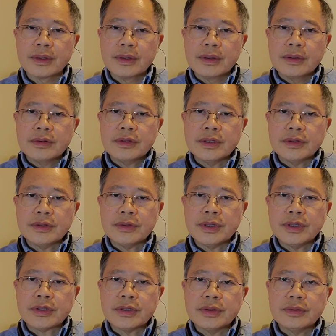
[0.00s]

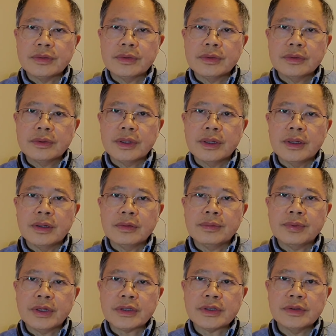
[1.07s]
situation,
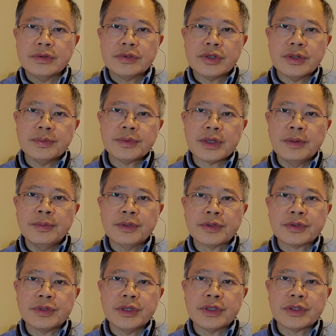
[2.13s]
President Trump's
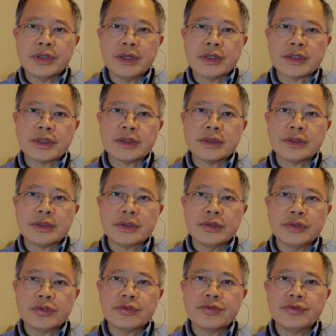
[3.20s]
administration has
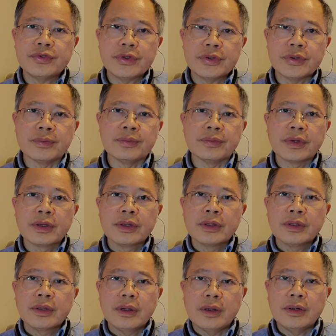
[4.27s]
stood firm
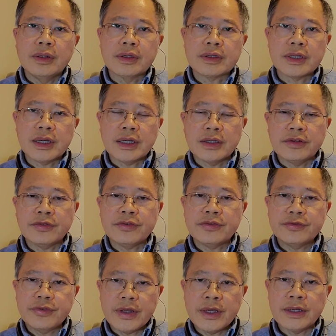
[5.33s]
on the side of
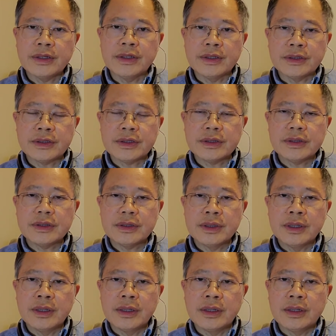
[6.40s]
fairness
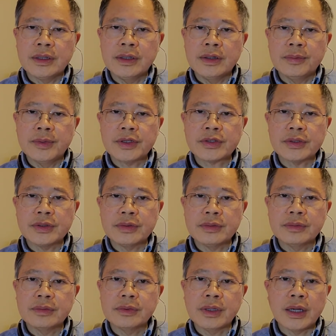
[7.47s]
in admission,
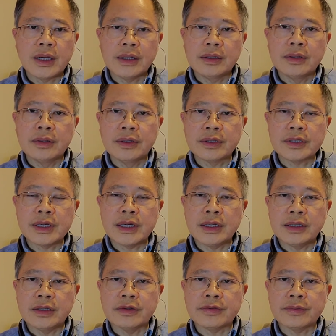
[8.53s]
not on the side
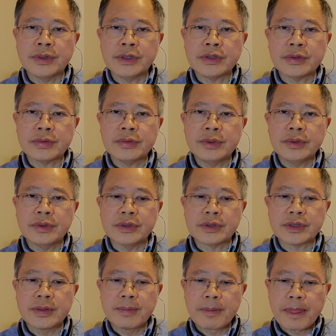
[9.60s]
of racial quotas.
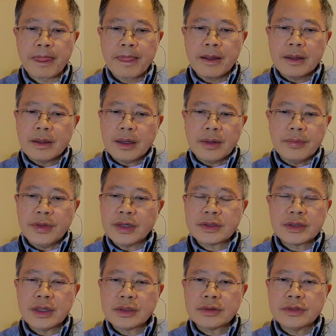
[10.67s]
Now, that's
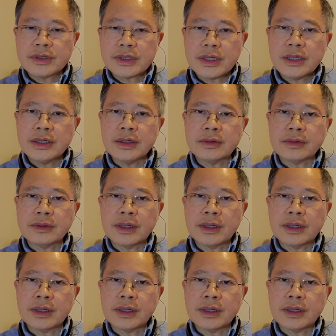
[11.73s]
not to say that